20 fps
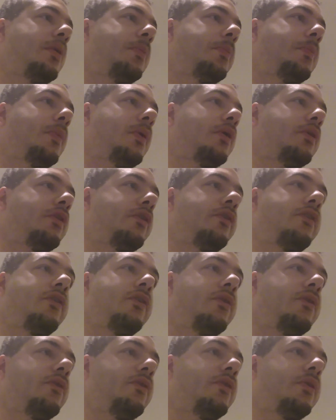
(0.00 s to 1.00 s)

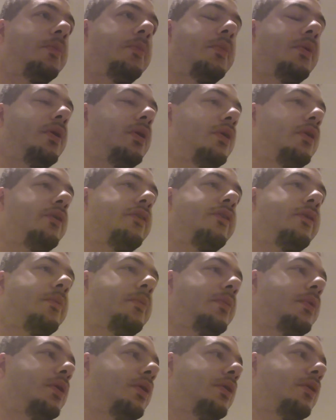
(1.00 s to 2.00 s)
multitude and millions
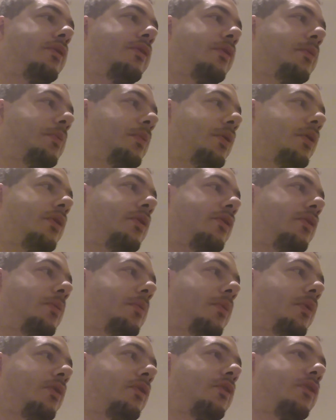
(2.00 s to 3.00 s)
and millions and millions
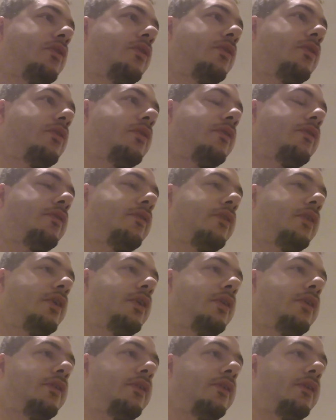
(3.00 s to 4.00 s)
and multitude of
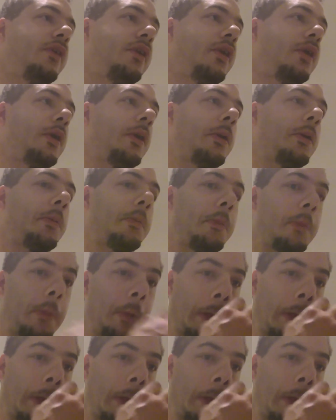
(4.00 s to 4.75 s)
seats. And